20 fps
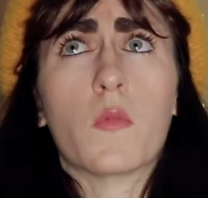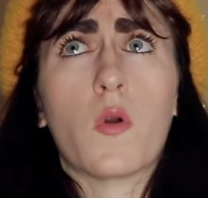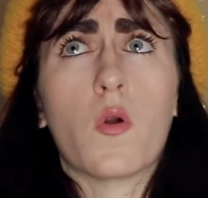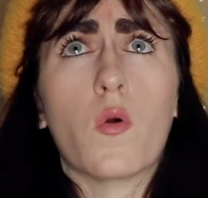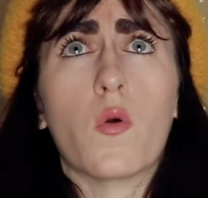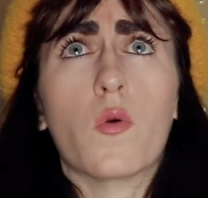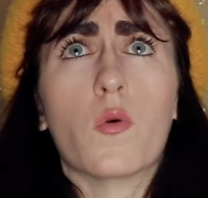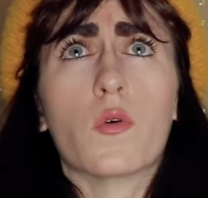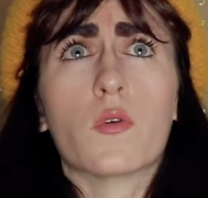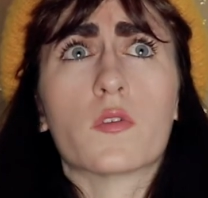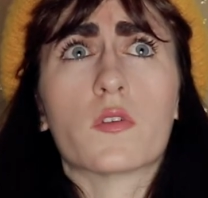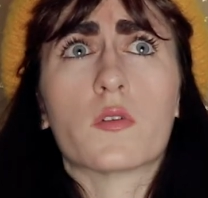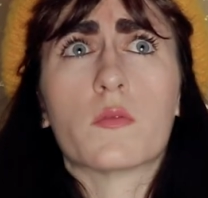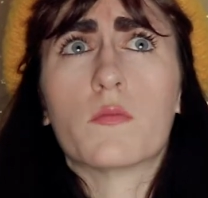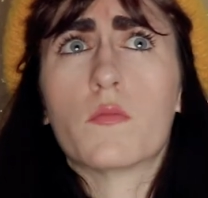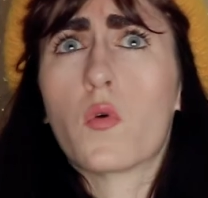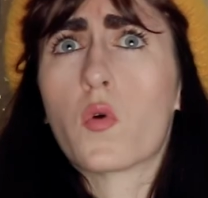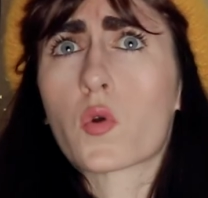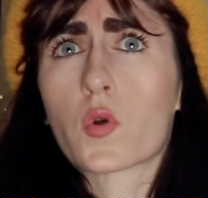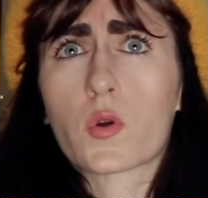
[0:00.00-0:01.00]
old
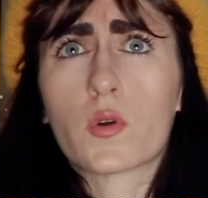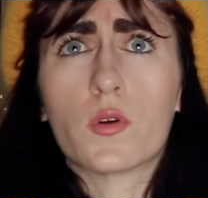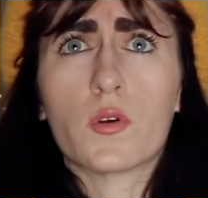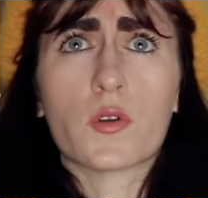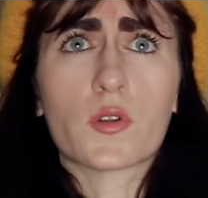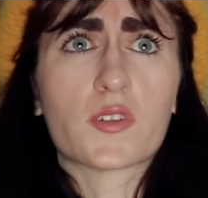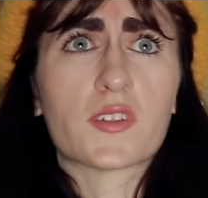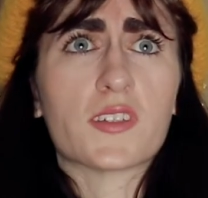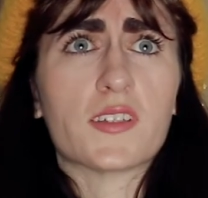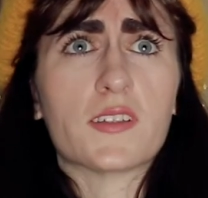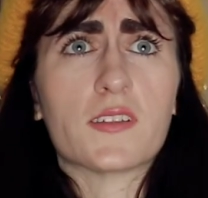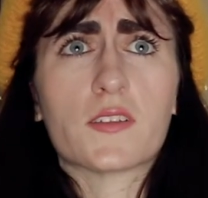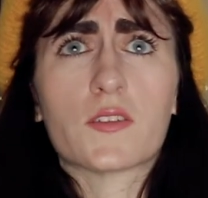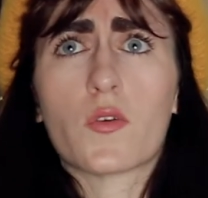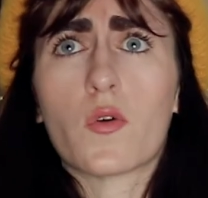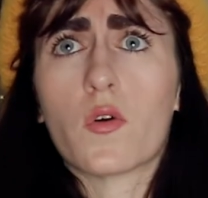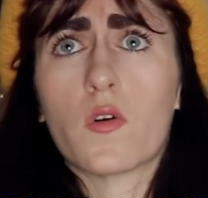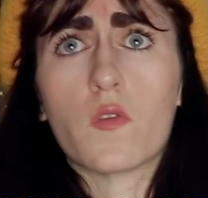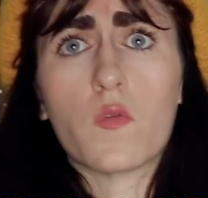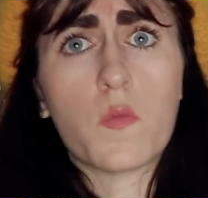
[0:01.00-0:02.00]
morals and
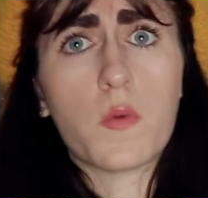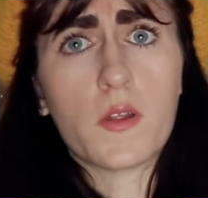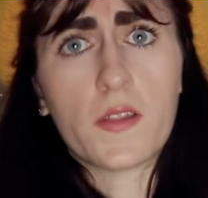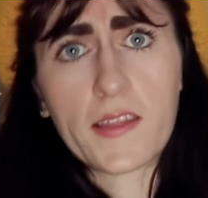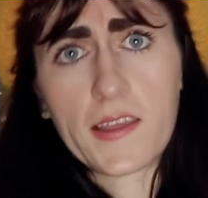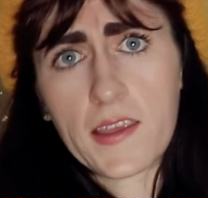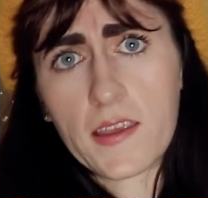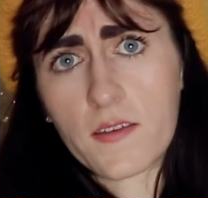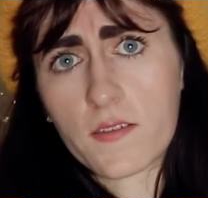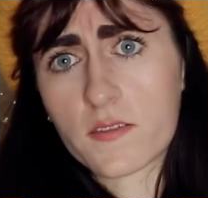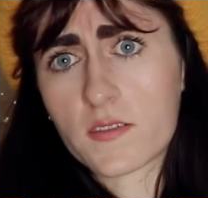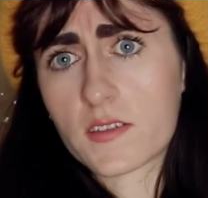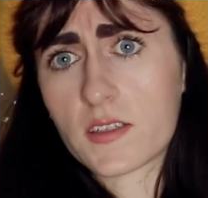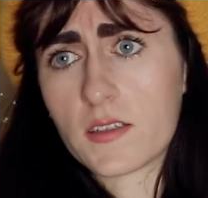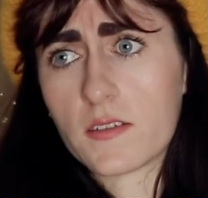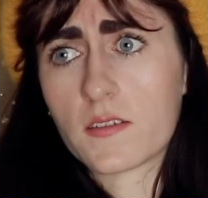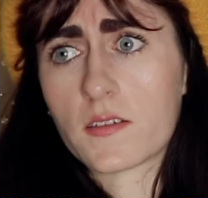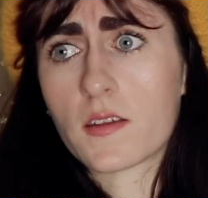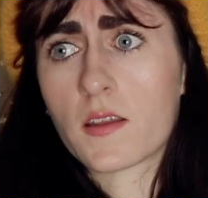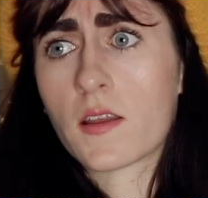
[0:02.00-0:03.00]
old beliefs,
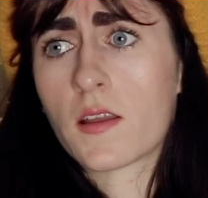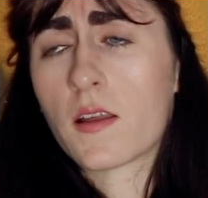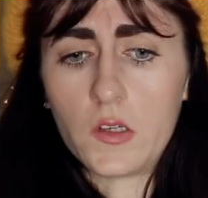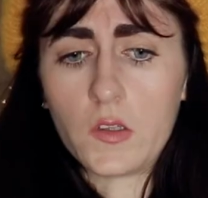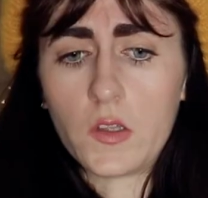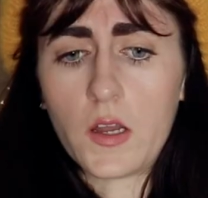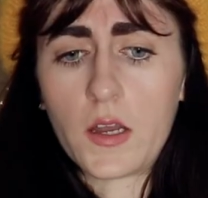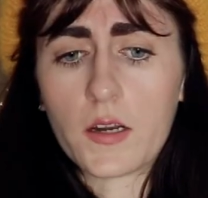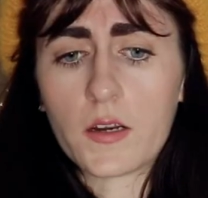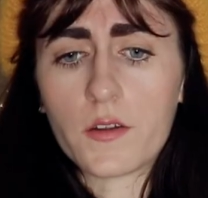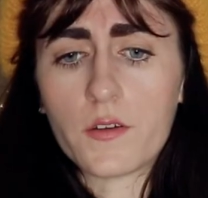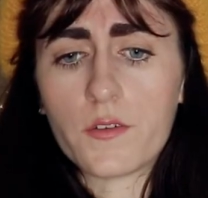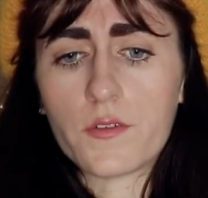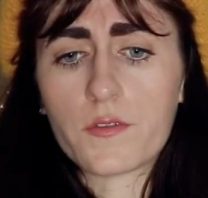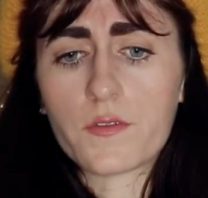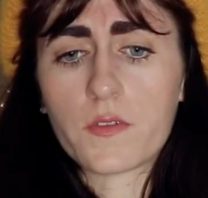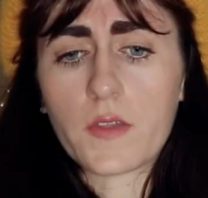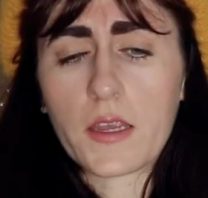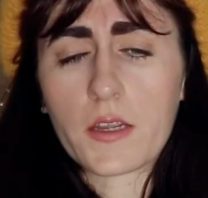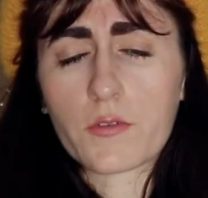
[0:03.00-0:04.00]
and a lot of
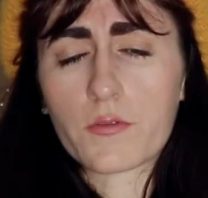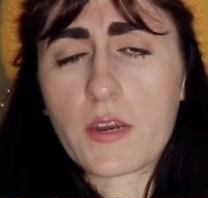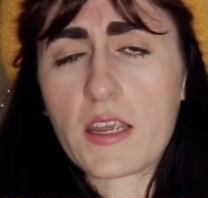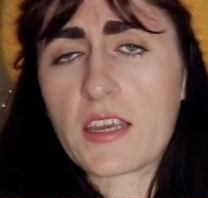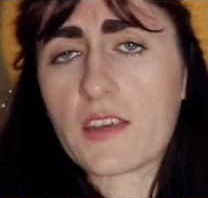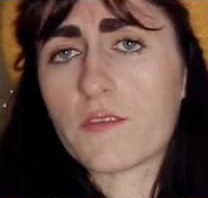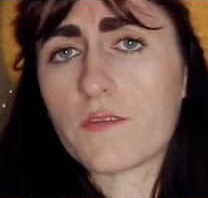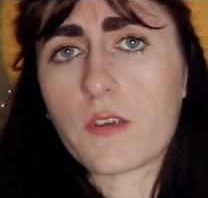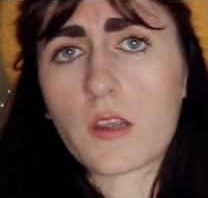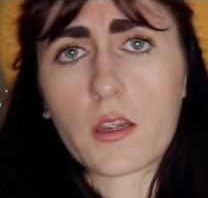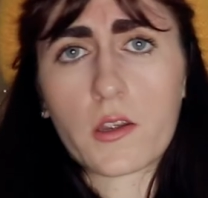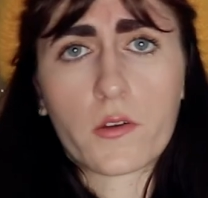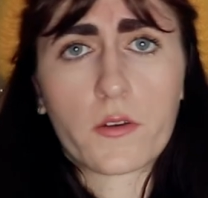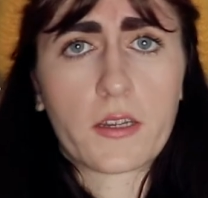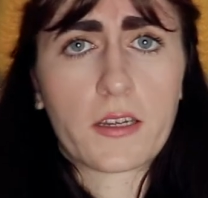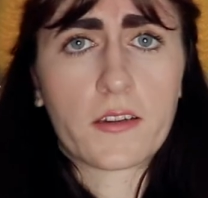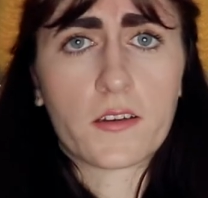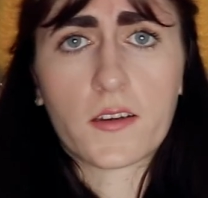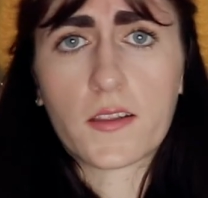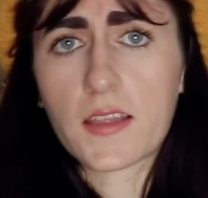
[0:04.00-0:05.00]
like
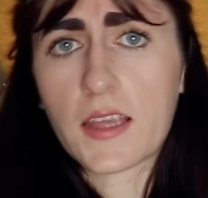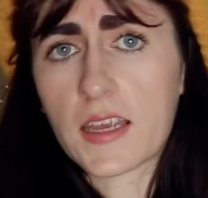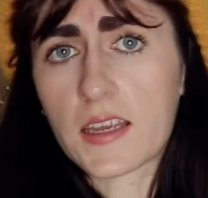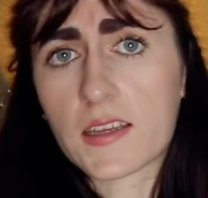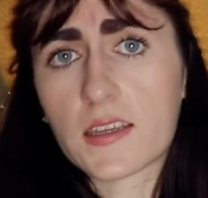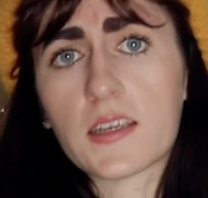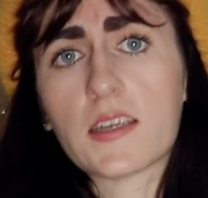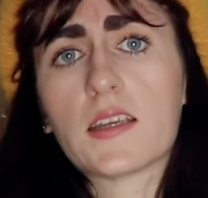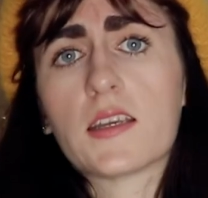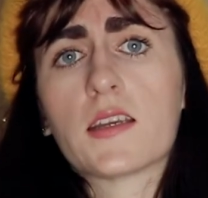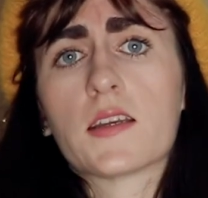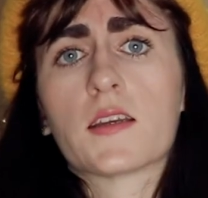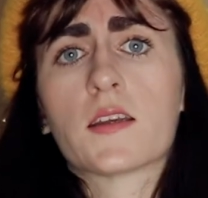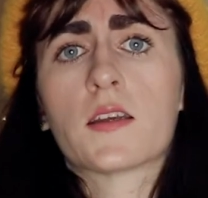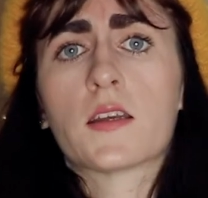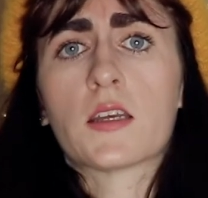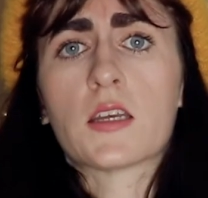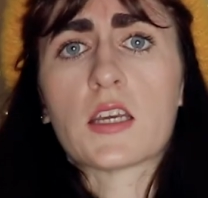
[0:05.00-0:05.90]
reconfiguring your thinking